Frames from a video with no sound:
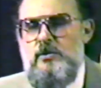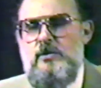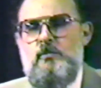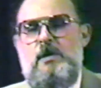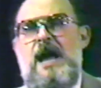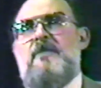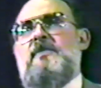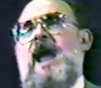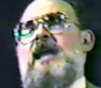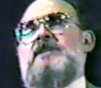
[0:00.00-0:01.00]
with
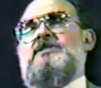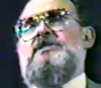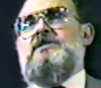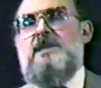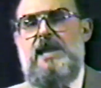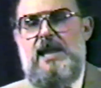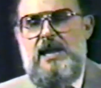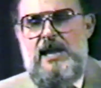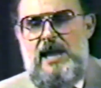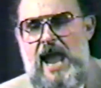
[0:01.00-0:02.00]
and is
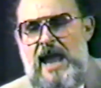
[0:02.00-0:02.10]
a